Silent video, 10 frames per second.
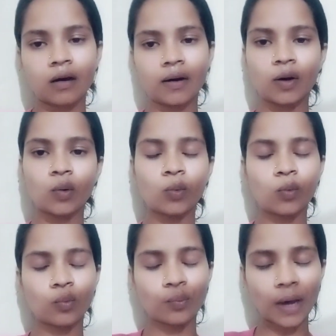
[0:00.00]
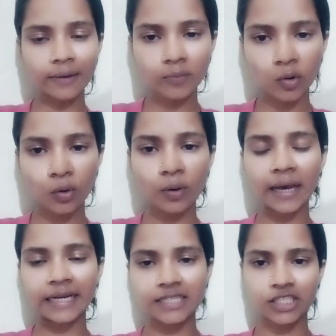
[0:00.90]
uh, One more
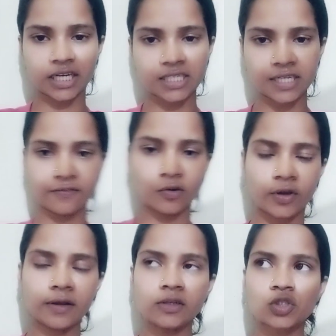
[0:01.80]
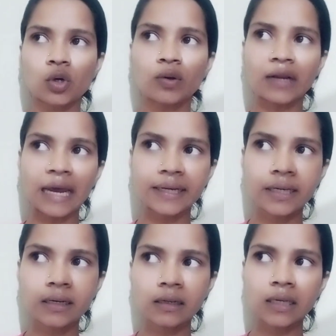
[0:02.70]
adjective. Okay, so
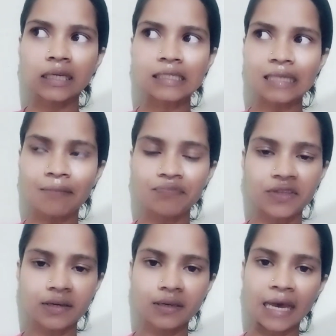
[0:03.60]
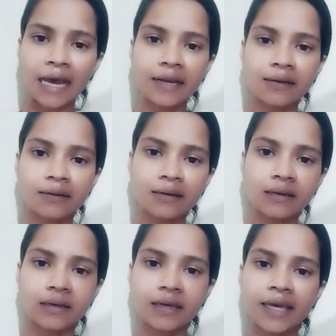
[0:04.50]
radical is something at
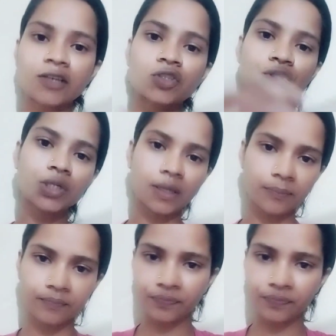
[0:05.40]
extreme.